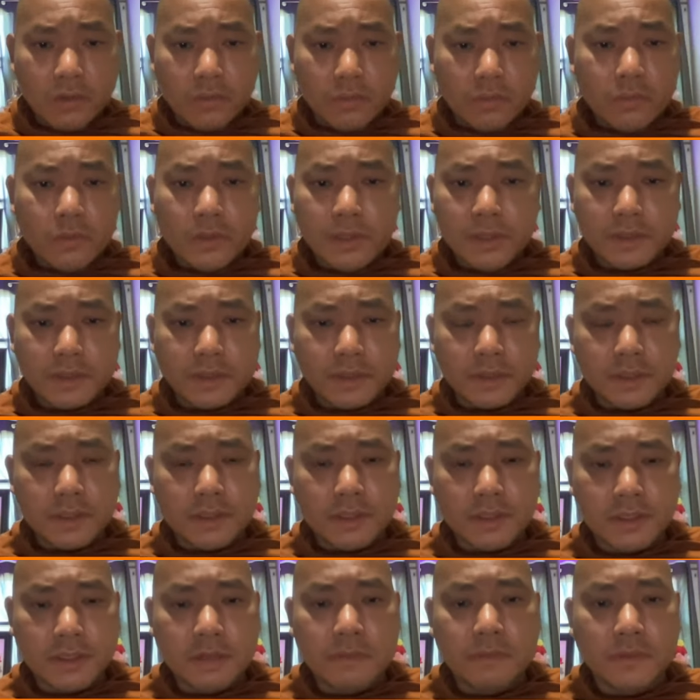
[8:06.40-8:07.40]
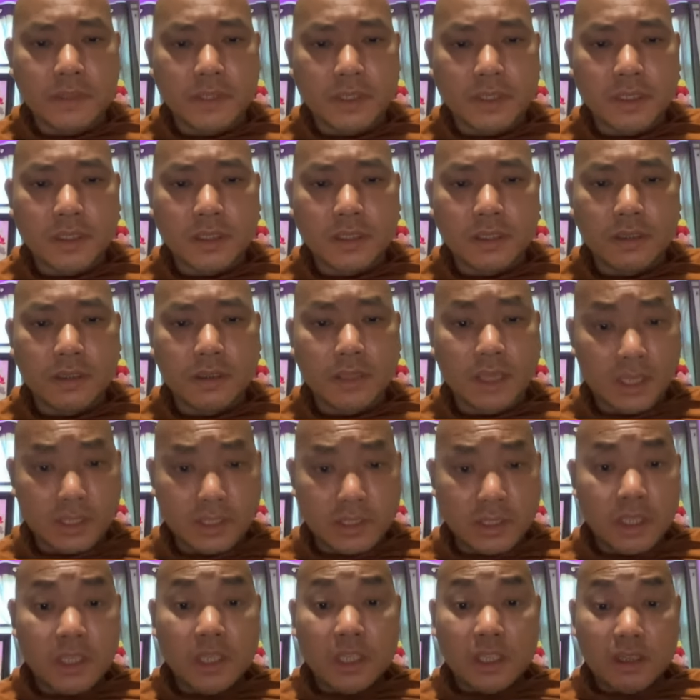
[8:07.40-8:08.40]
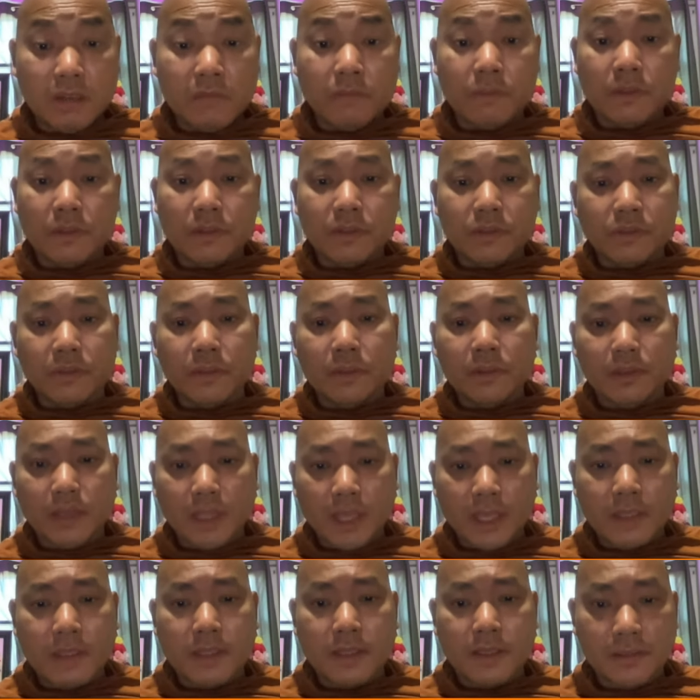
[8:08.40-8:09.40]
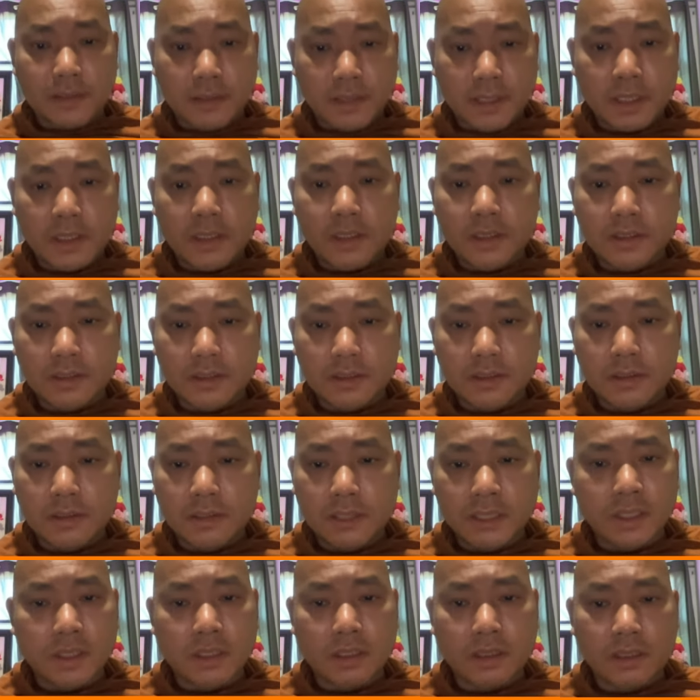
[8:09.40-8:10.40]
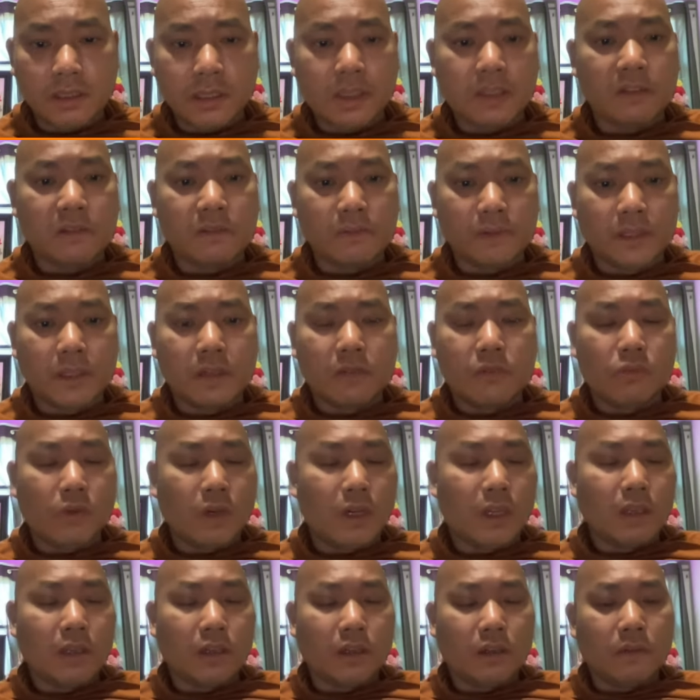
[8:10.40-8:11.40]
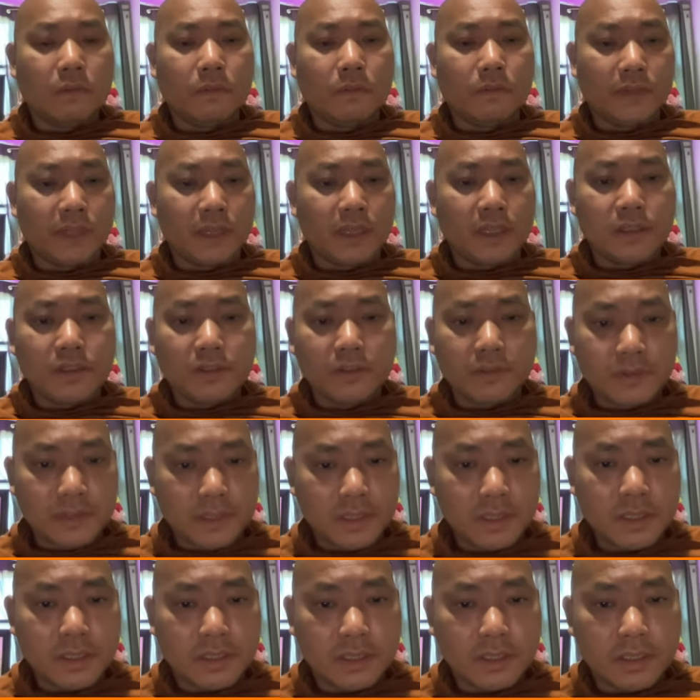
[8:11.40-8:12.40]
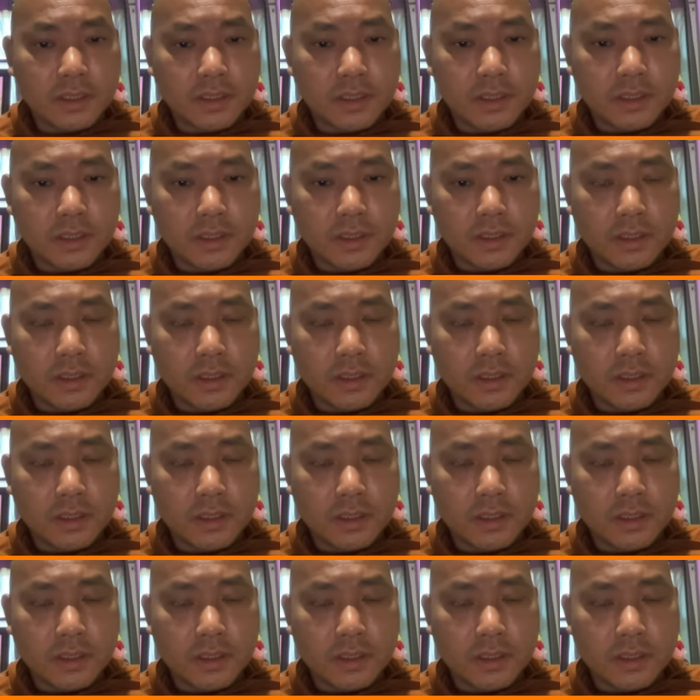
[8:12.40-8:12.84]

Who is this Sīvali as an individual, as a saint, in the Theravada world of religiosity?